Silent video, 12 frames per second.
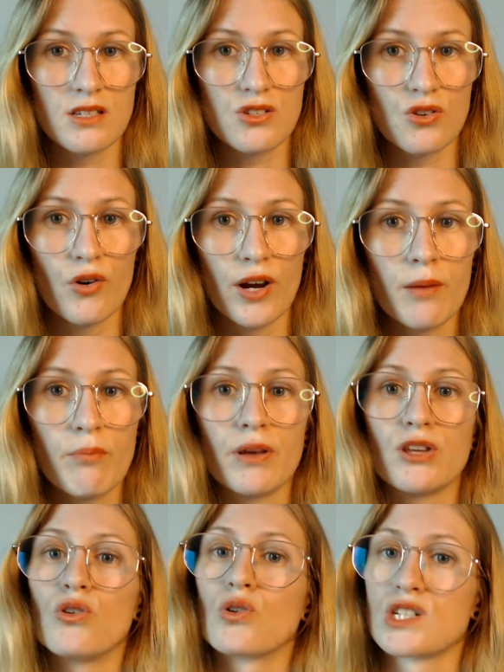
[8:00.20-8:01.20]
story,
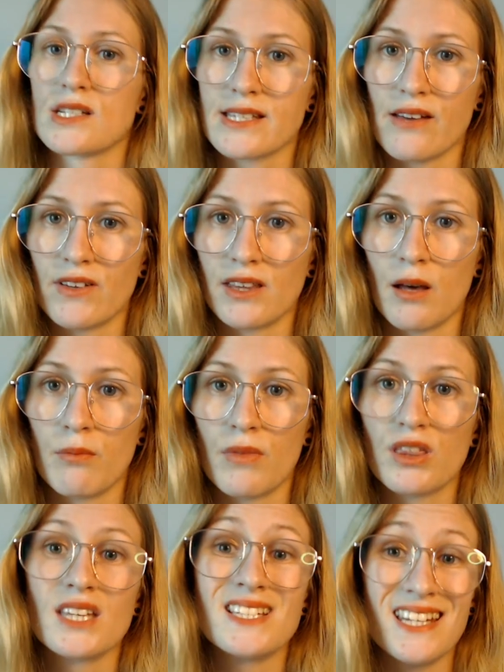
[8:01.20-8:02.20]
but you're just giving
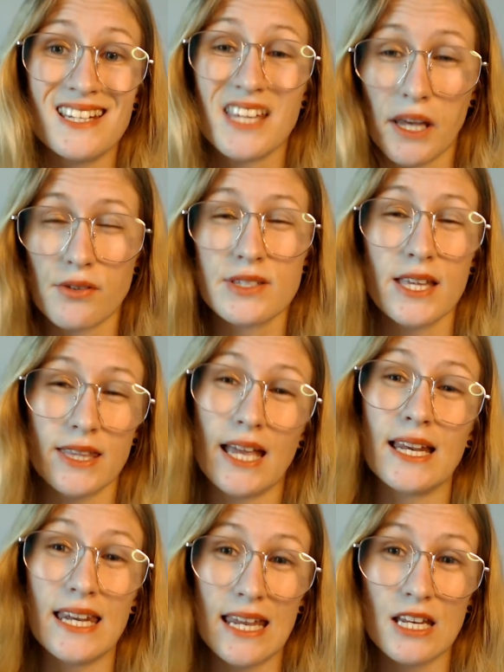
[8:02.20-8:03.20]
them the details that
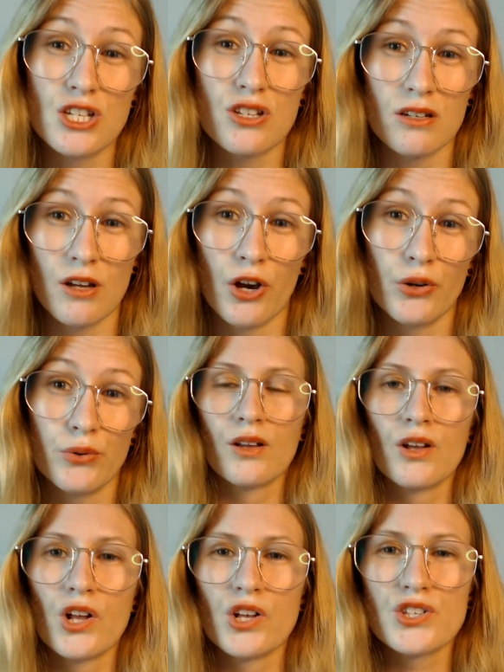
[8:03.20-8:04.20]
they need to know.
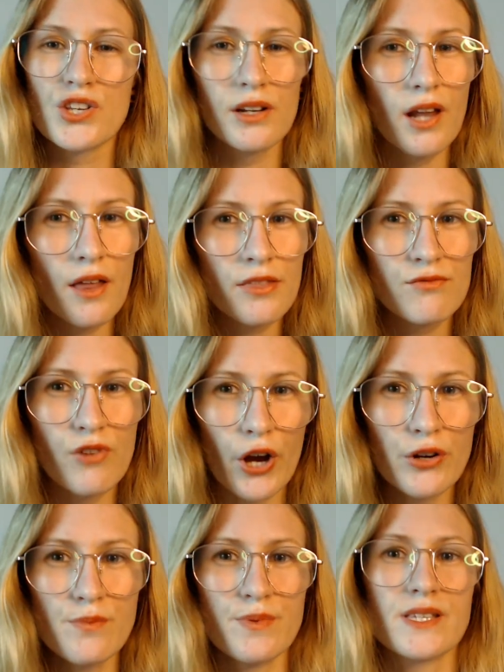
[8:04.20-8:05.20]
To learn the
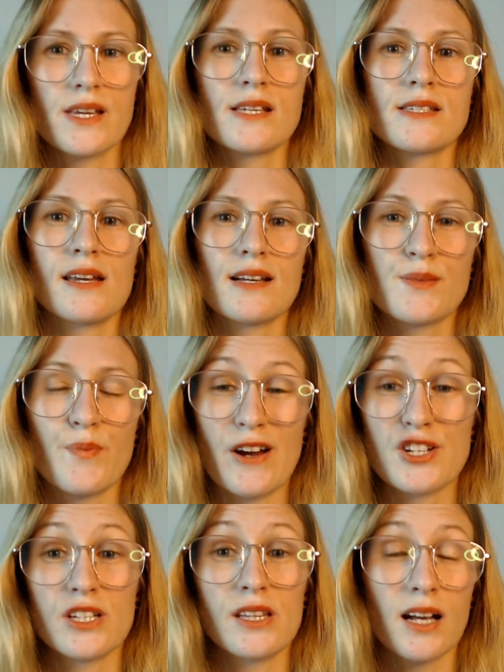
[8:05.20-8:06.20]
ropes is an
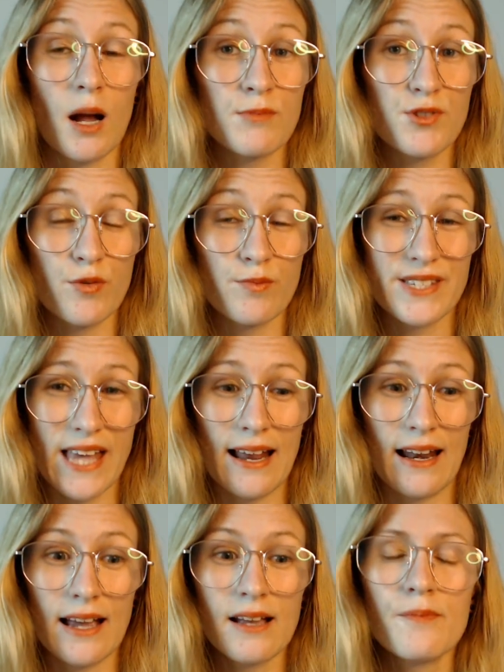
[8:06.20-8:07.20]
expression that comes from
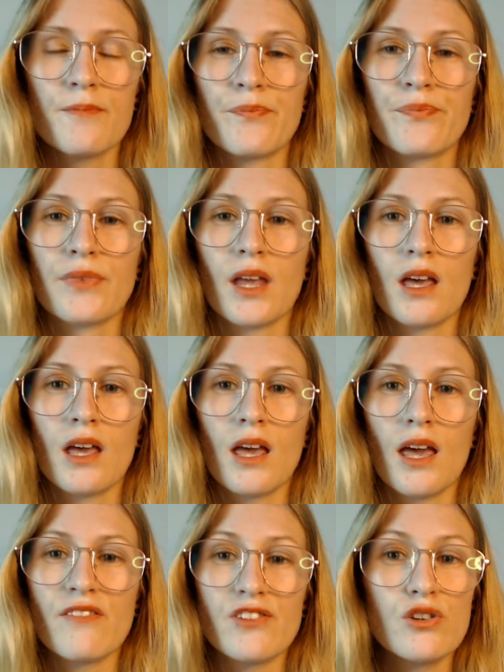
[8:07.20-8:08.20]
sailing.
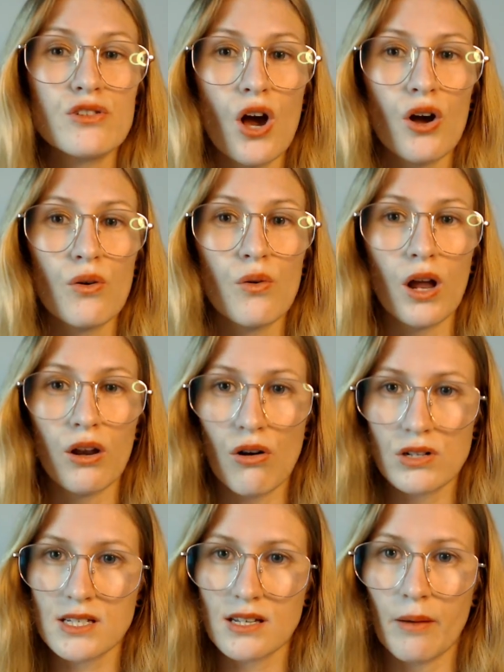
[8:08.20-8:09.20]
If you know a
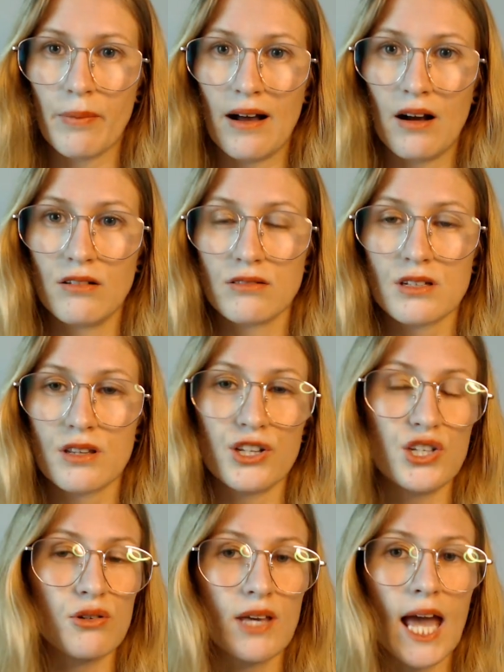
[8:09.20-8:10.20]
lot about
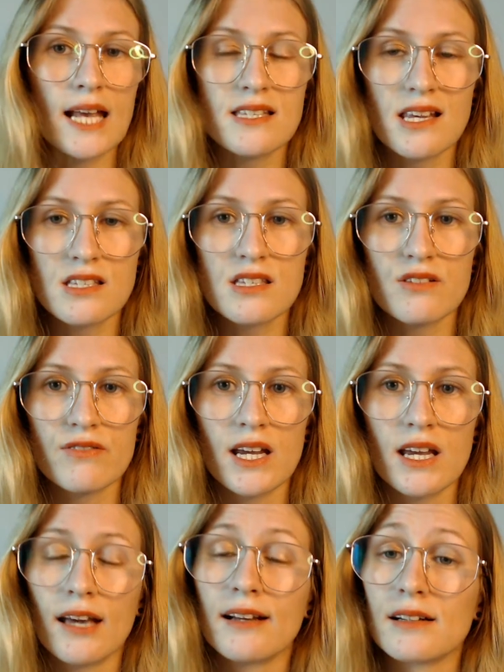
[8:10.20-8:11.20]
the UK's
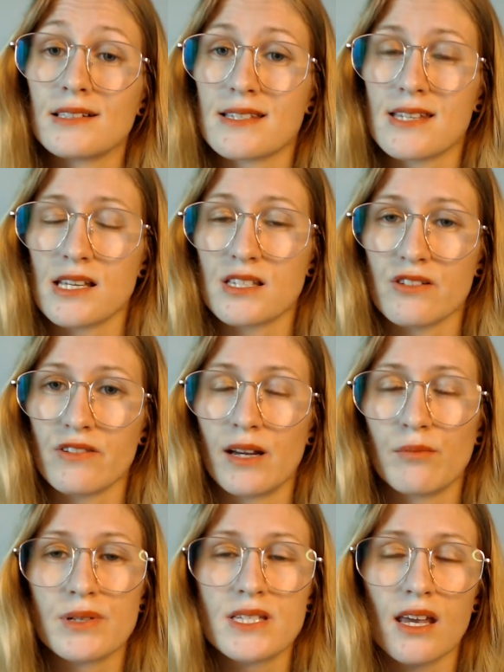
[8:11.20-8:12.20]
history, England's history
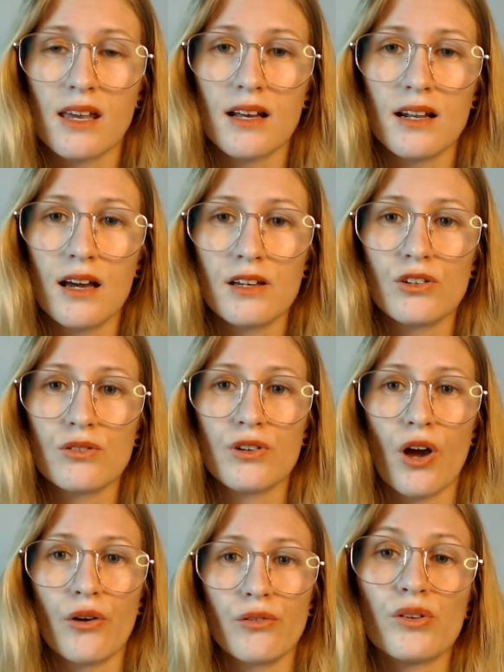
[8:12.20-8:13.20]
in particular, you'll
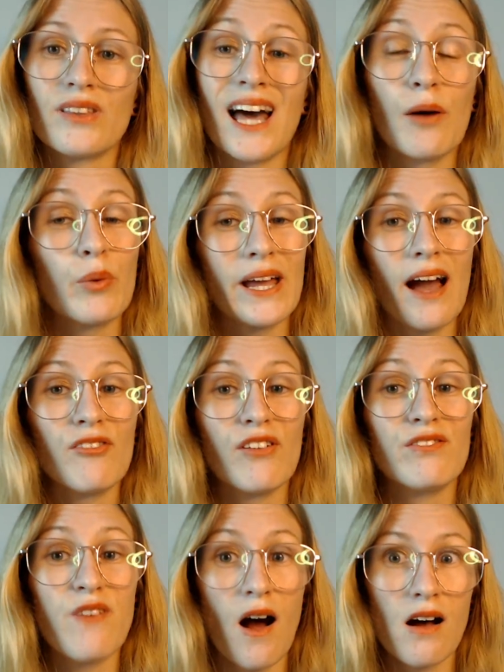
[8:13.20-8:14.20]
know that we have
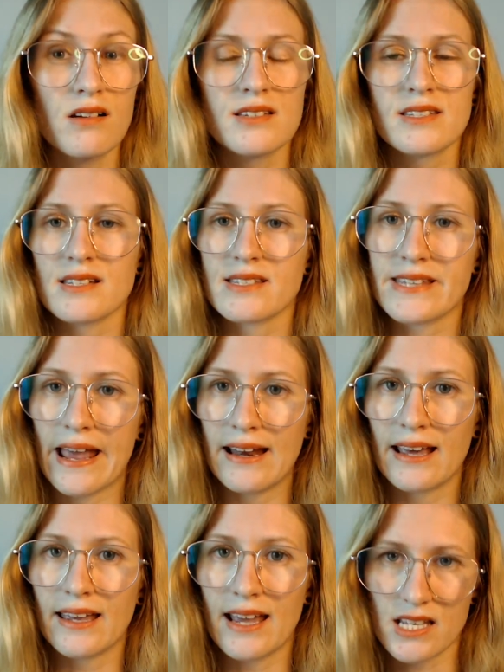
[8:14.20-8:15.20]
a vast
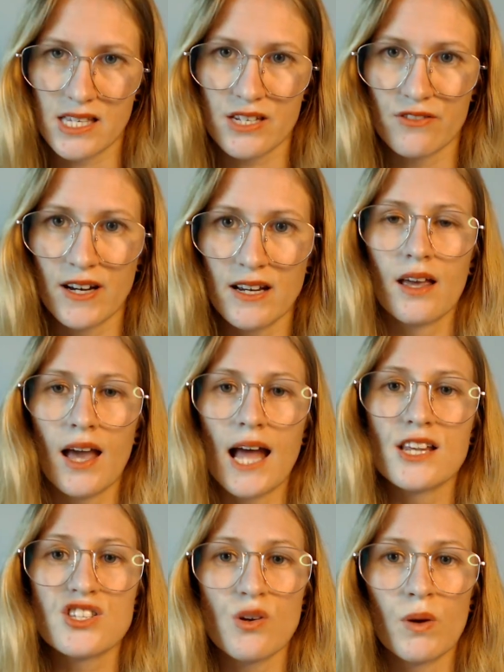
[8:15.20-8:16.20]
sailing history.
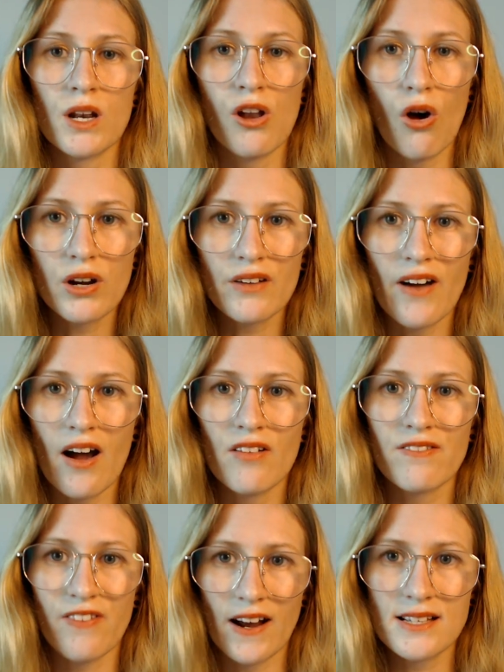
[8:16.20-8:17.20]
And so a lot of
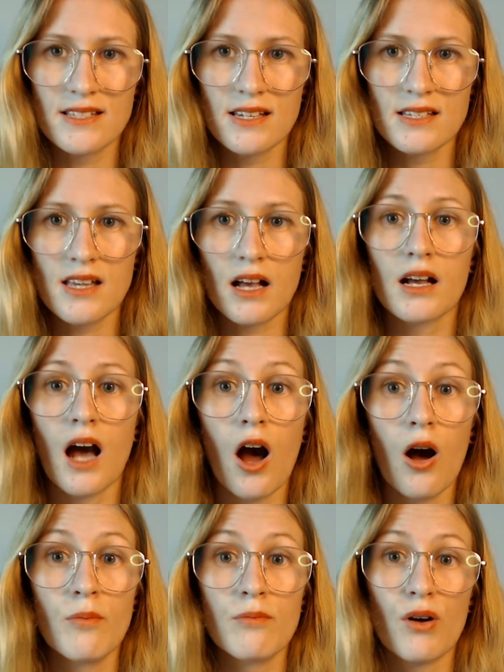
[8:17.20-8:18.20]
our phrases
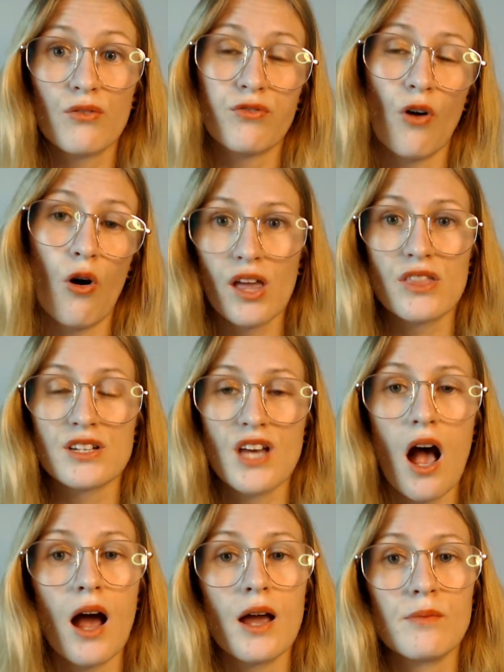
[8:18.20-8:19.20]
come from the
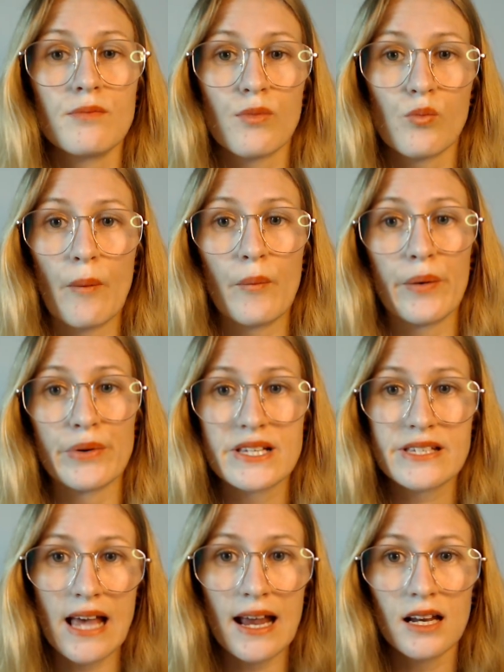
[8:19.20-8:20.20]
time when we were
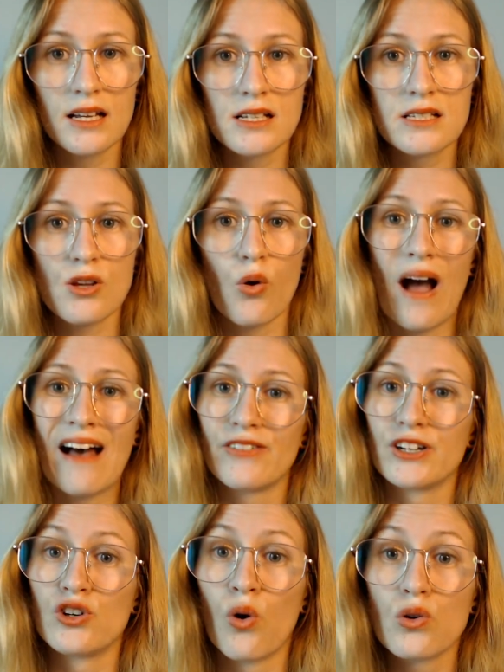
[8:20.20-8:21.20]
sailors or have
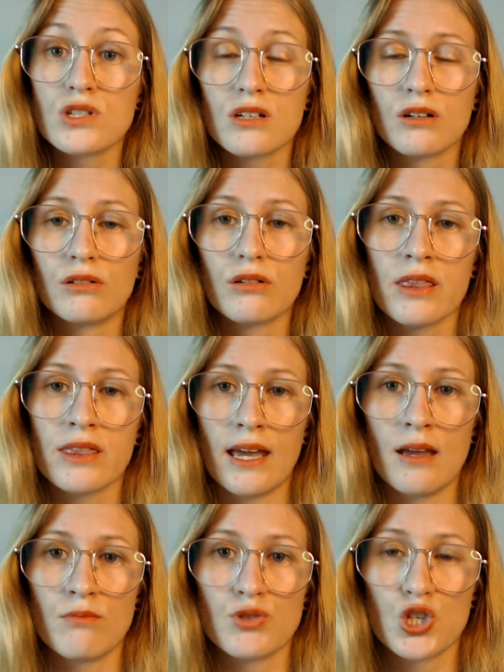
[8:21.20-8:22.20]
a nautical
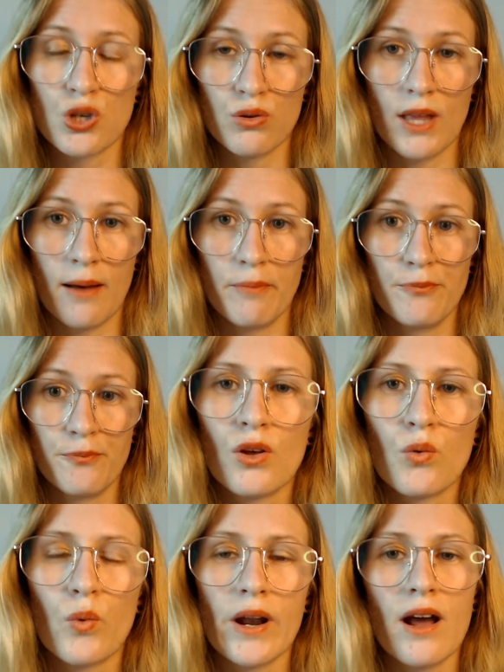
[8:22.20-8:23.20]
theme to them.
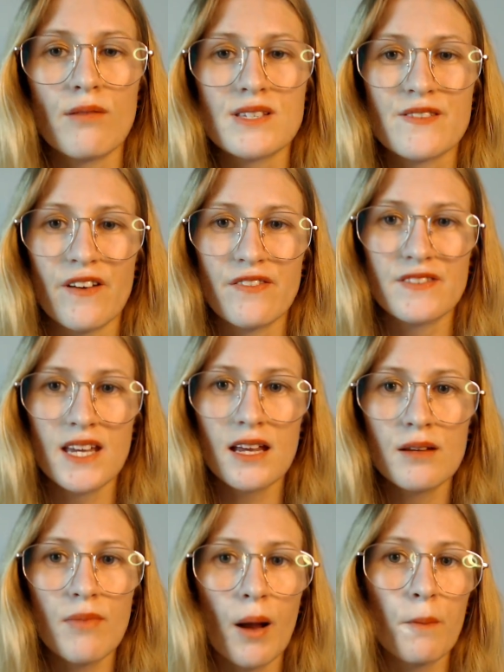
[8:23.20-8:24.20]
When I was
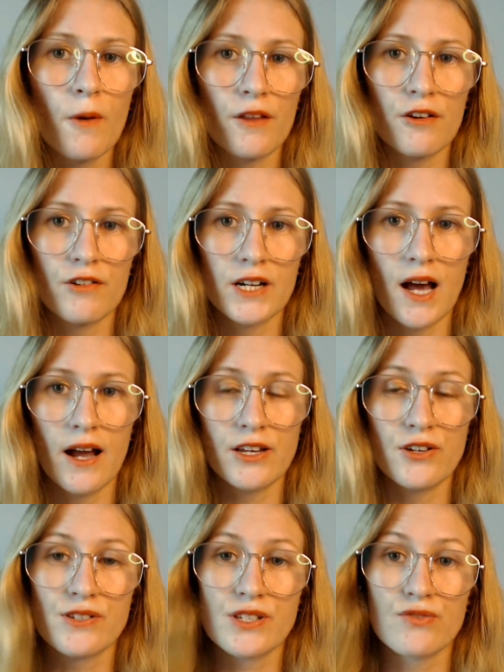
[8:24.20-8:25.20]
15, my brother and I
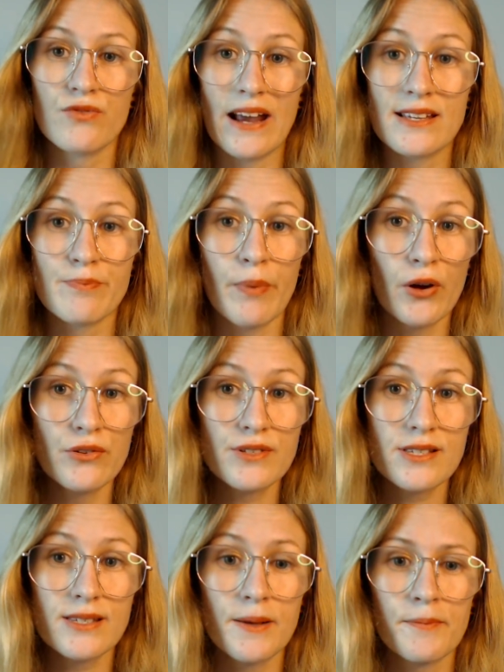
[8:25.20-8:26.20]
used to race
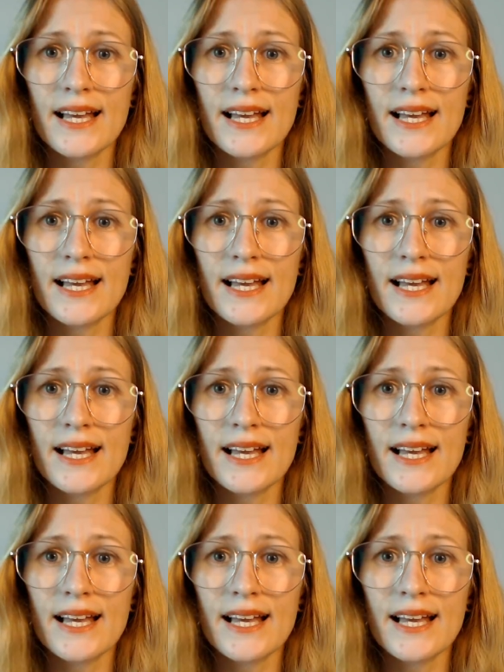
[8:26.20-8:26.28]
boats.